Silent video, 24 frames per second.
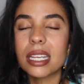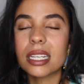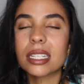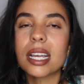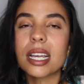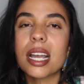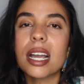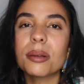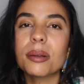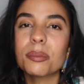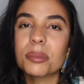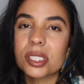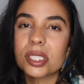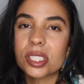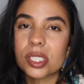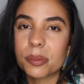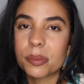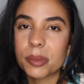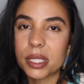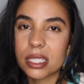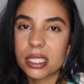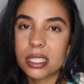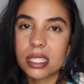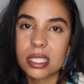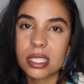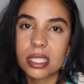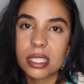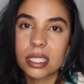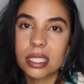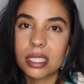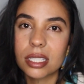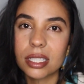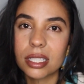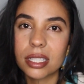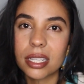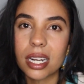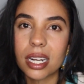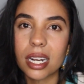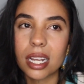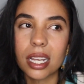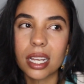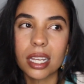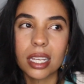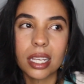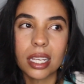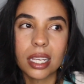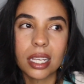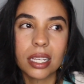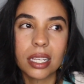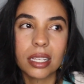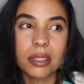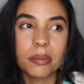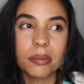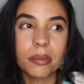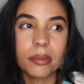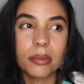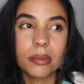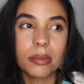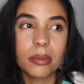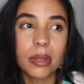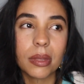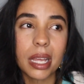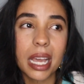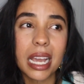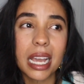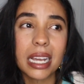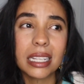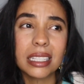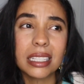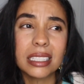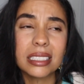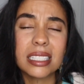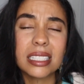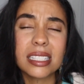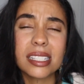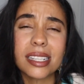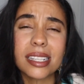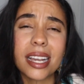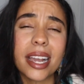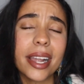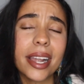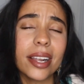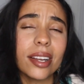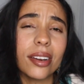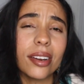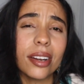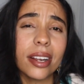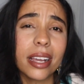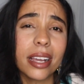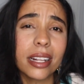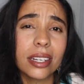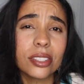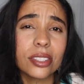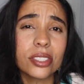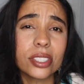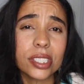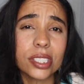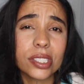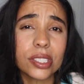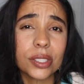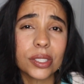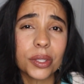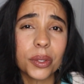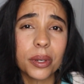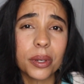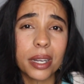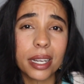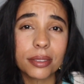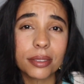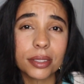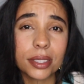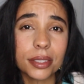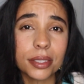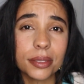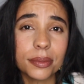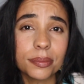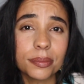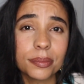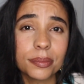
accomplishments that I had the desire or energy to go after.